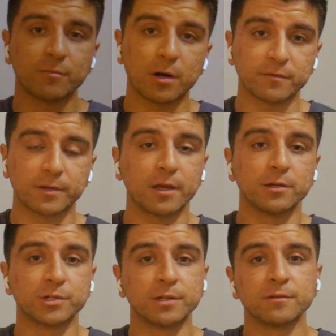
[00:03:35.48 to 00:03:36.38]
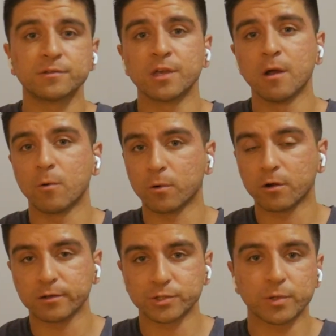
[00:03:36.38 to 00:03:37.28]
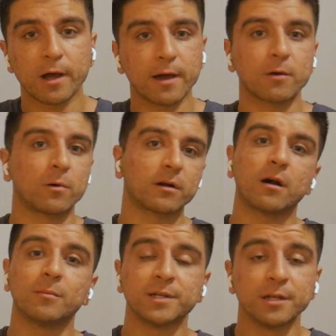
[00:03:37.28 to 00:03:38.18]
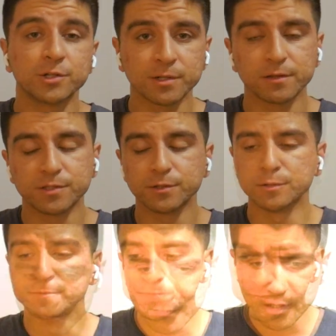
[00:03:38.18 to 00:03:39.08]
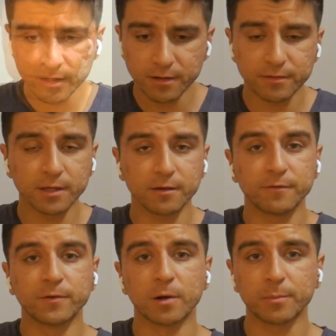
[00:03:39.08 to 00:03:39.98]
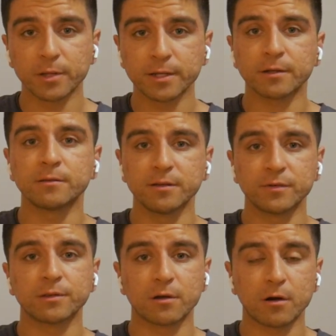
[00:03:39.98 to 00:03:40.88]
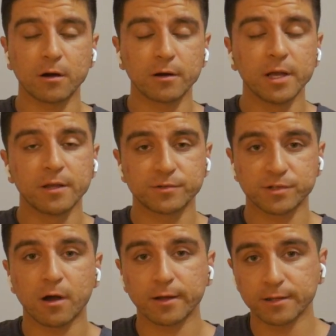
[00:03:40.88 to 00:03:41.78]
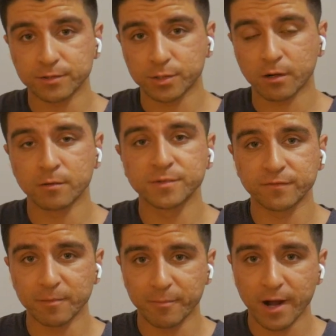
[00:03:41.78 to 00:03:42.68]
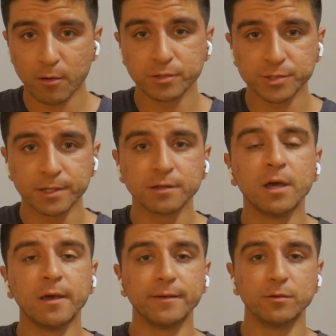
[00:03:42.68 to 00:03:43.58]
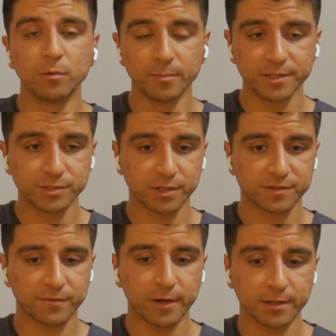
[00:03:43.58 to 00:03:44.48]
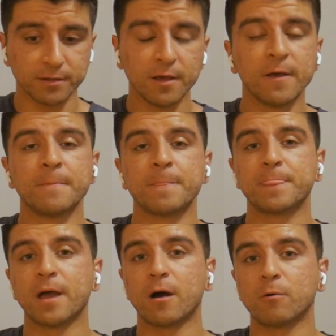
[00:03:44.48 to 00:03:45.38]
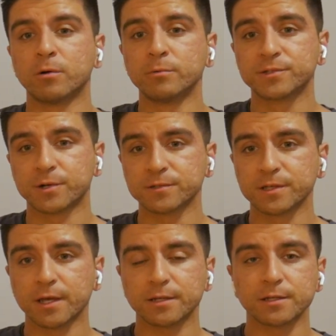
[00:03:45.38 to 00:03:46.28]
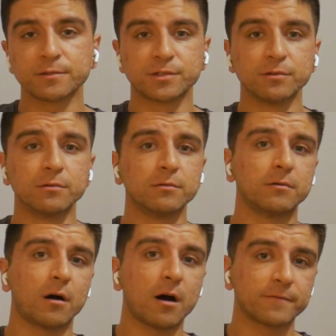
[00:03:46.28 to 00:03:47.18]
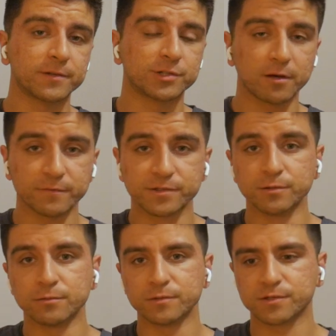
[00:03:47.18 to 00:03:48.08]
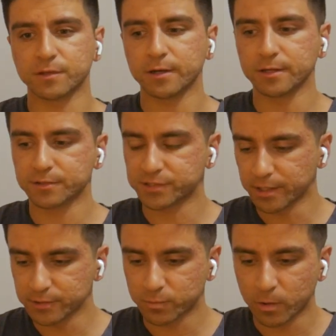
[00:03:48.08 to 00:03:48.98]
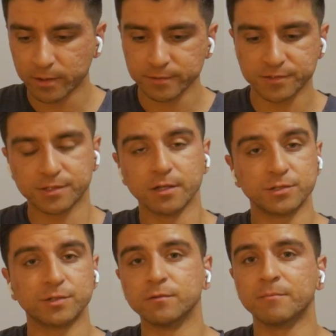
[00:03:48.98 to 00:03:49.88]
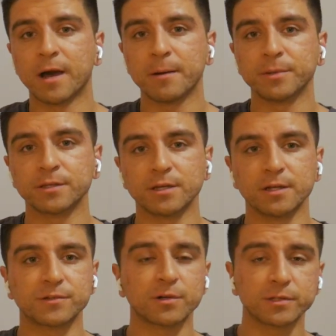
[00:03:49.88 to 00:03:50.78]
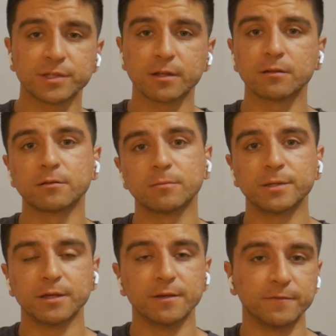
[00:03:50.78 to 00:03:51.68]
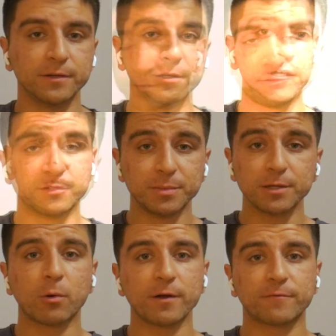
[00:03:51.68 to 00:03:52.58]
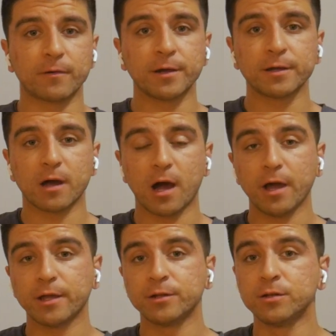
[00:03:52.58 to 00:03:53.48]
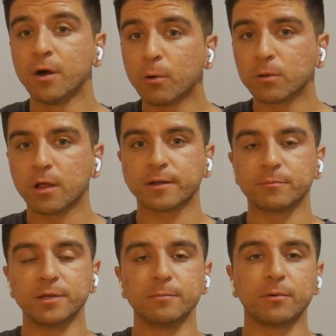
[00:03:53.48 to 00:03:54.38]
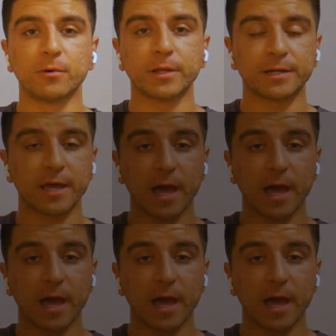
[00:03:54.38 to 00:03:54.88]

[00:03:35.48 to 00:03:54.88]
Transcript: modifications or on track or a combination of the two. And I think if you are planning on leaving the car stock in terms of the powertrain, you will be just fine. Now, when we start to get into off-the-shelf tunes like stage one, stage two mapping, it starts to get a little bit iffy. To be quite frank, I know a lot of people and I